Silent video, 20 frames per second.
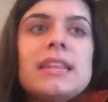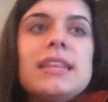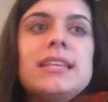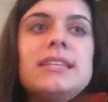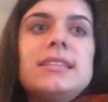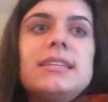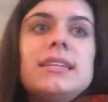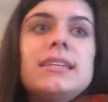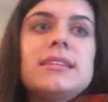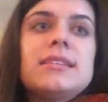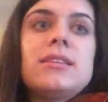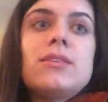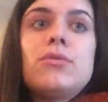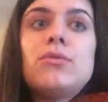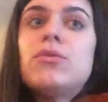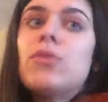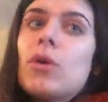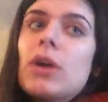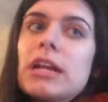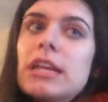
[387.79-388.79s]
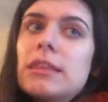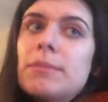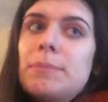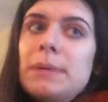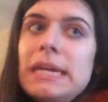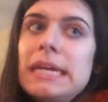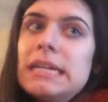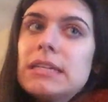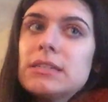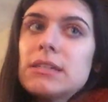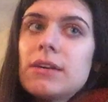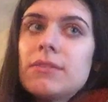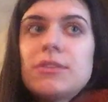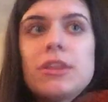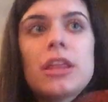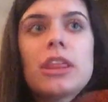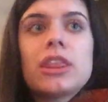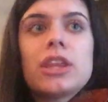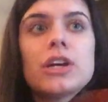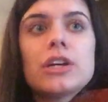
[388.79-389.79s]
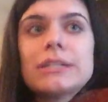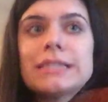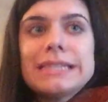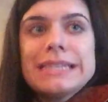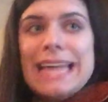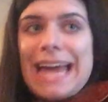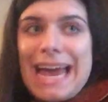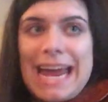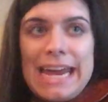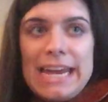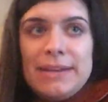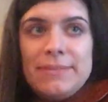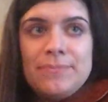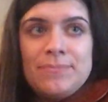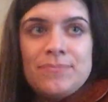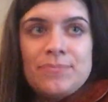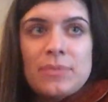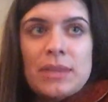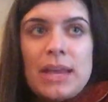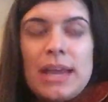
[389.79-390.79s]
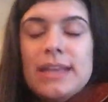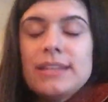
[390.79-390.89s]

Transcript: This is the 4th beat of the 3rd line.